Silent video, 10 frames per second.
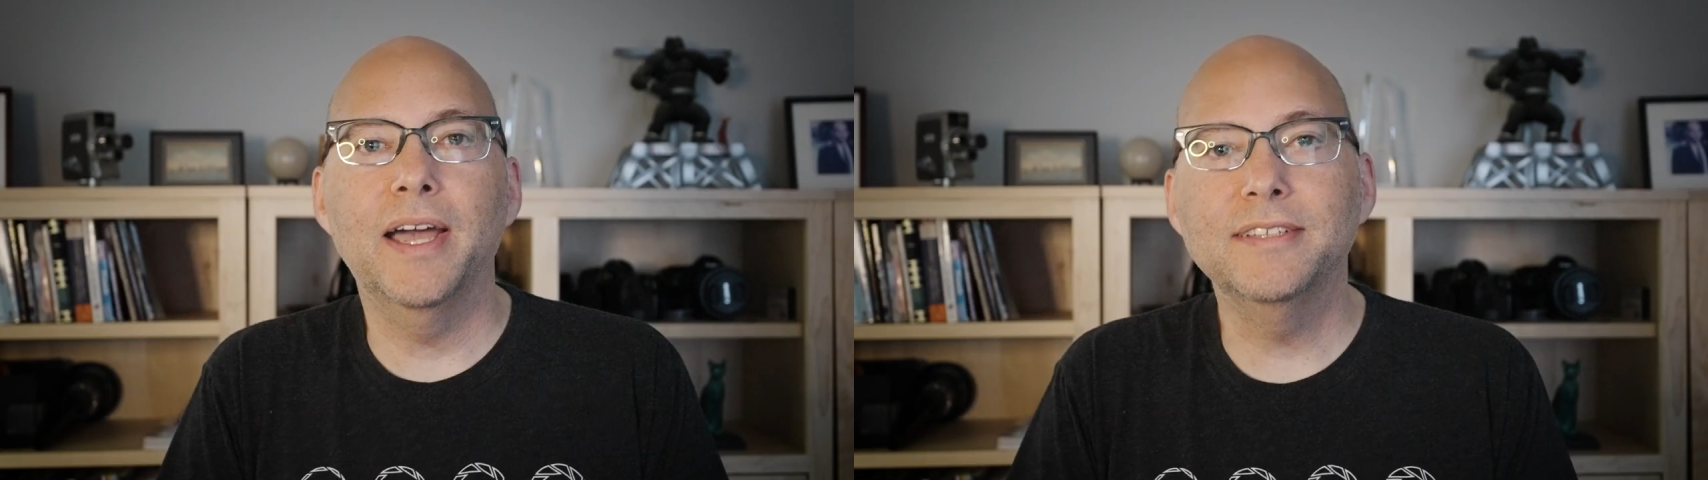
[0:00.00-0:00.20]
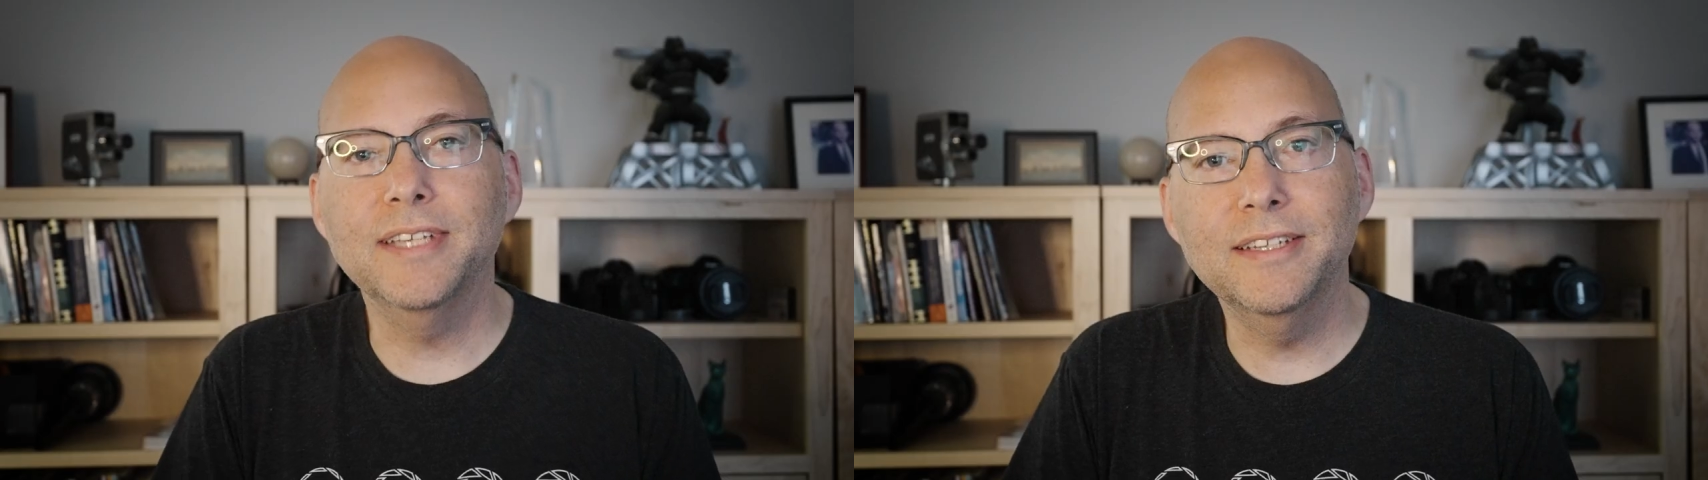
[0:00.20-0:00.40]

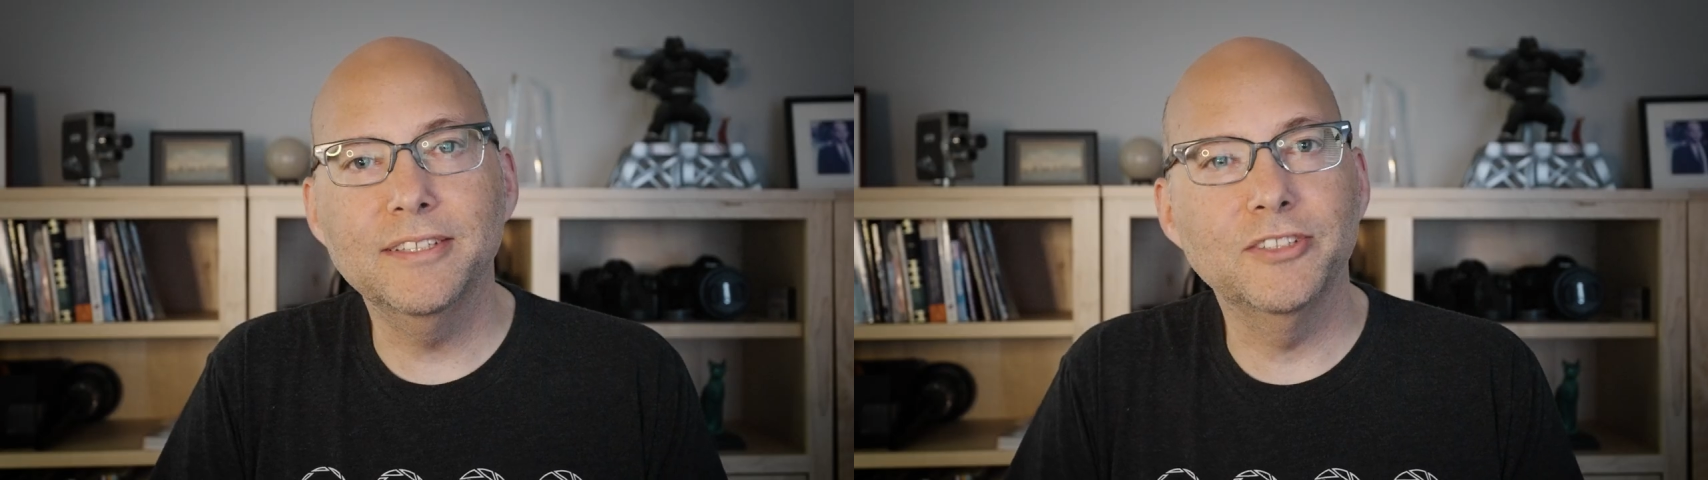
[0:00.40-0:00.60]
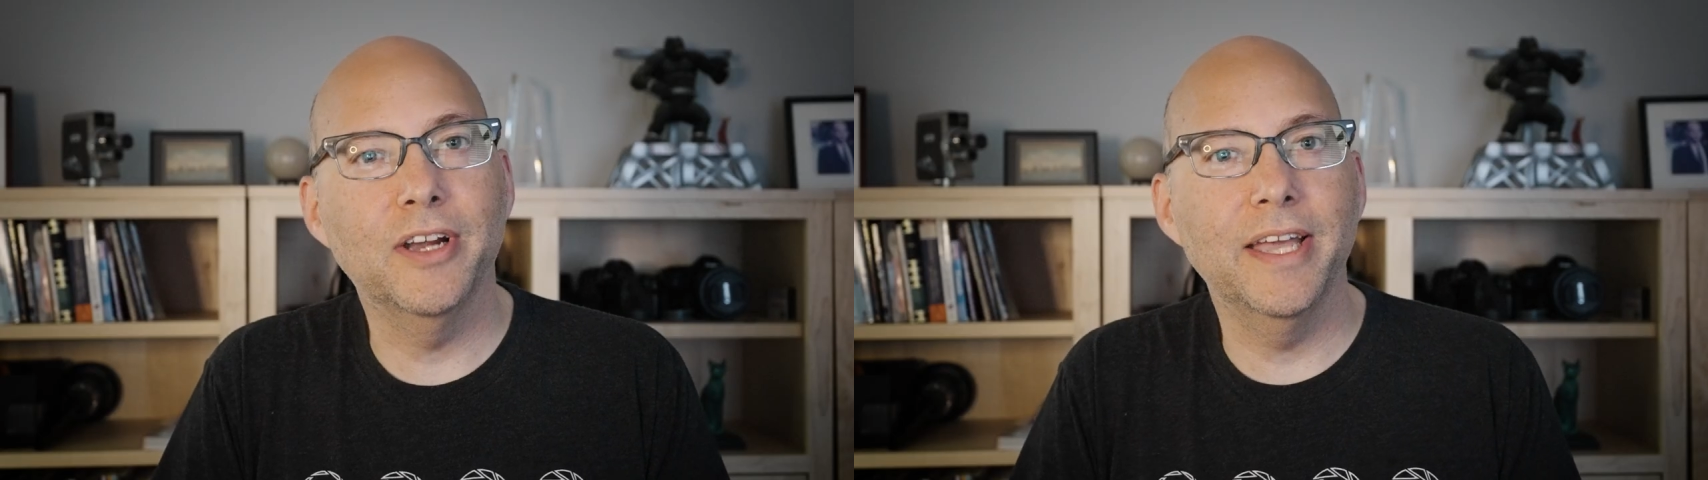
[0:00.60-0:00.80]
I decided
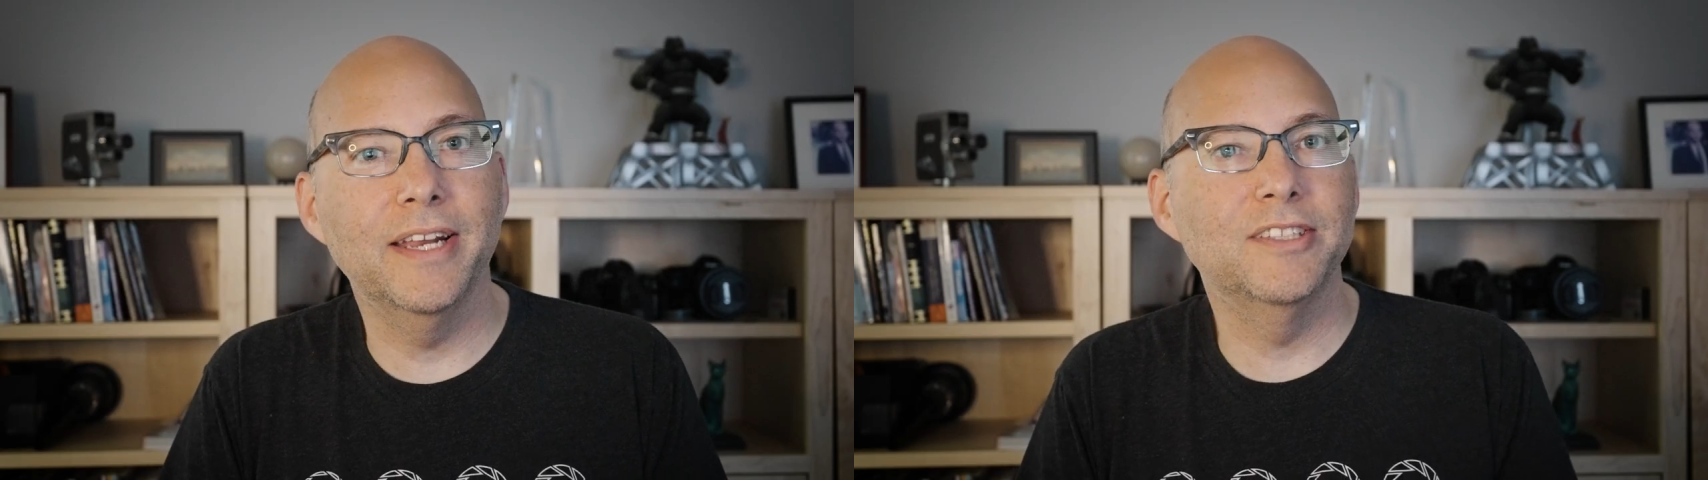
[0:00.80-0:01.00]
to try and